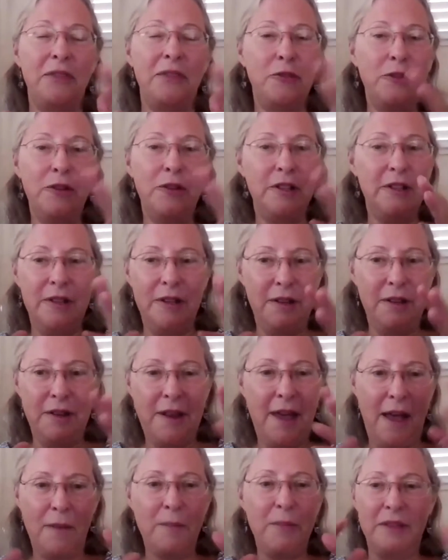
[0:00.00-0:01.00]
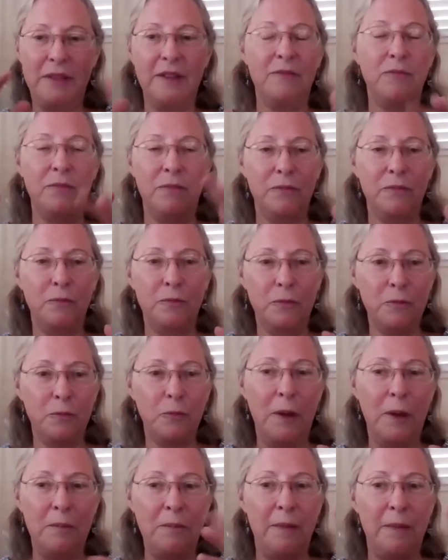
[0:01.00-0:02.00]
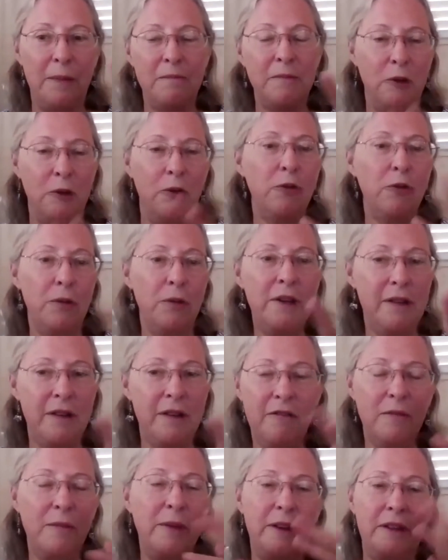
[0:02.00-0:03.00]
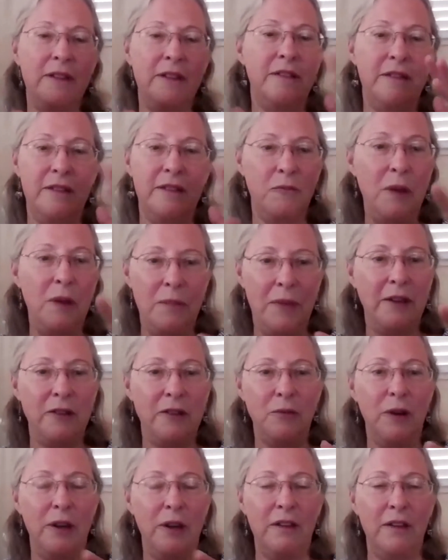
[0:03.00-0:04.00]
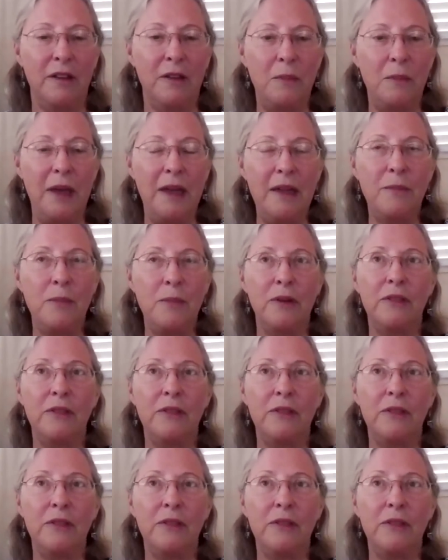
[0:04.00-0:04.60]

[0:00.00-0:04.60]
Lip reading: took a little nap and then went, you know, greeted everybody and then went back to working on the paper.